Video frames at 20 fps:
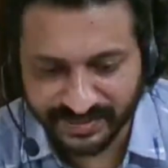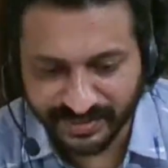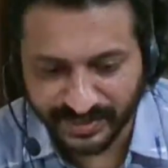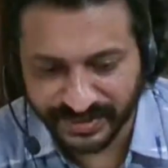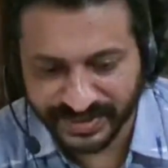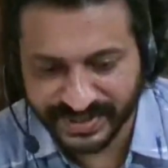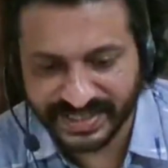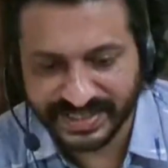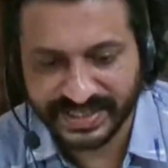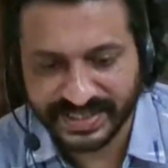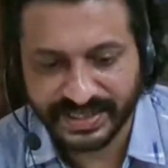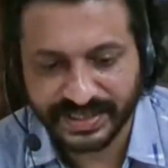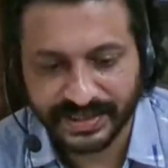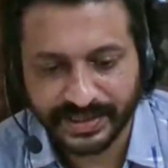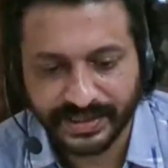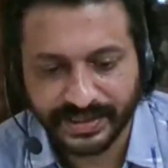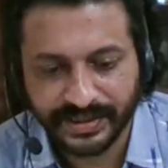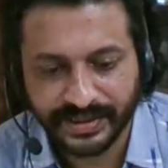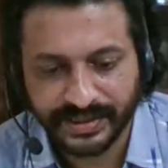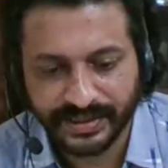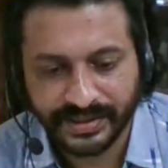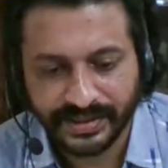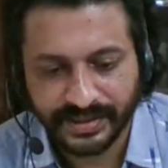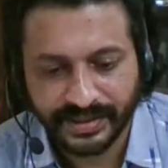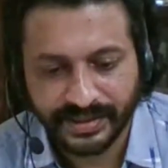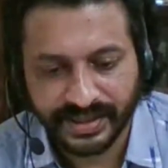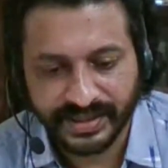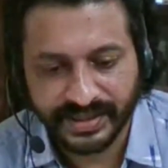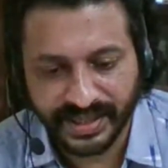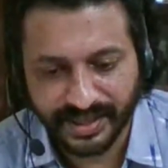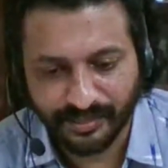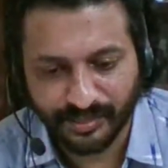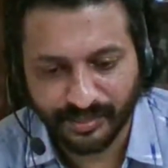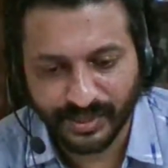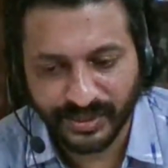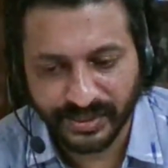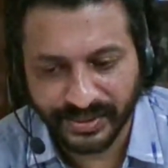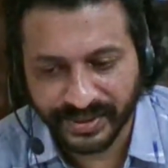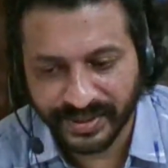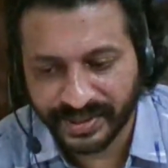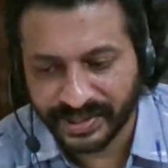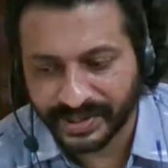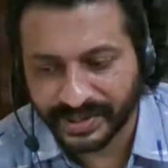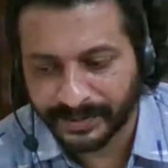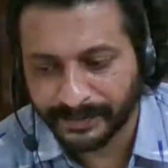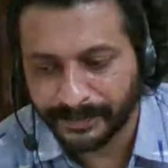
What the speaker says: process, and they employed